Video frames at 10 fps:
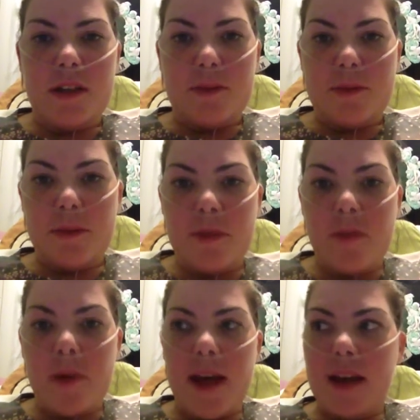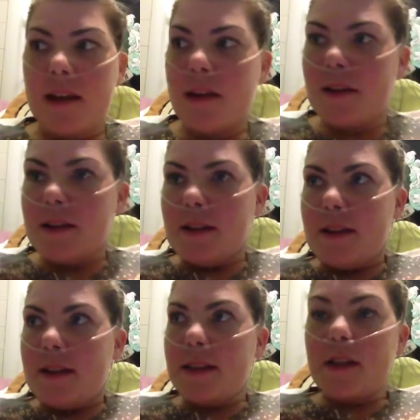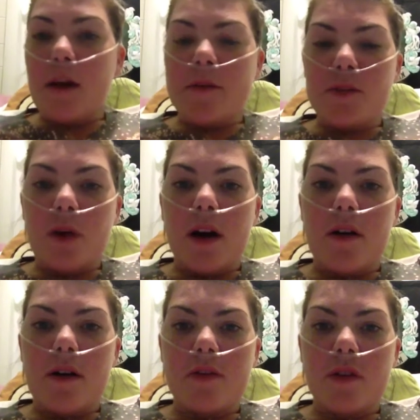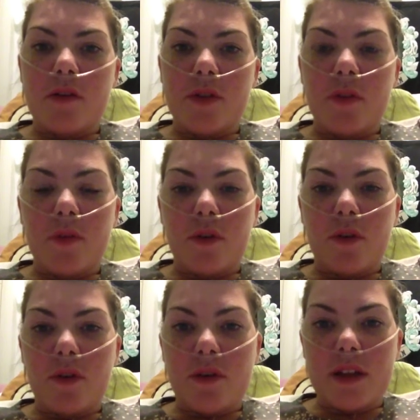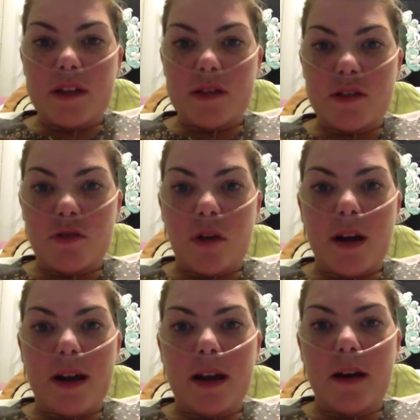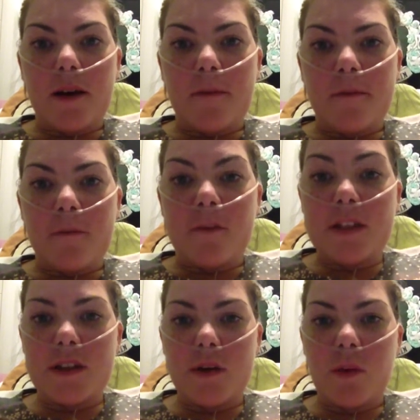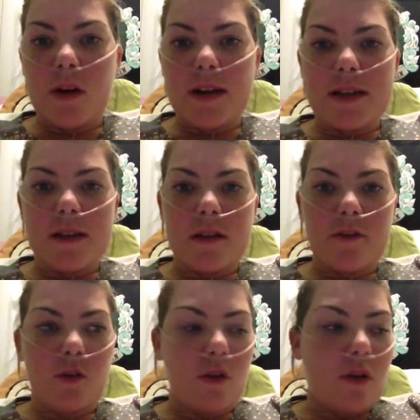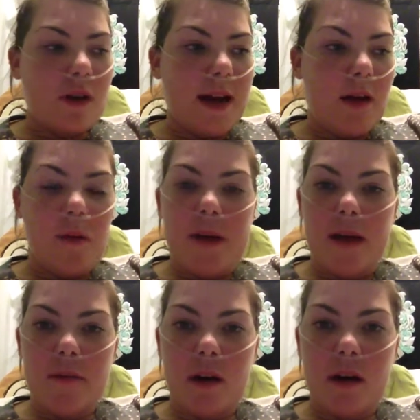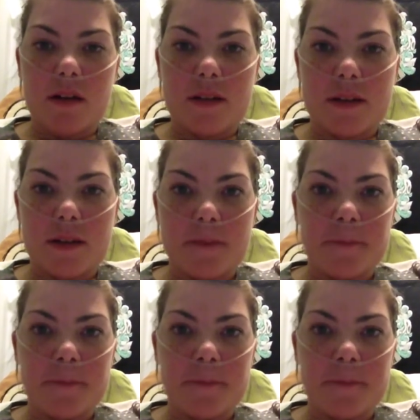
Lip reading: was a bit of a pain. This time as well, I've got a few more things to try physio-wise. I've got now a pet mask,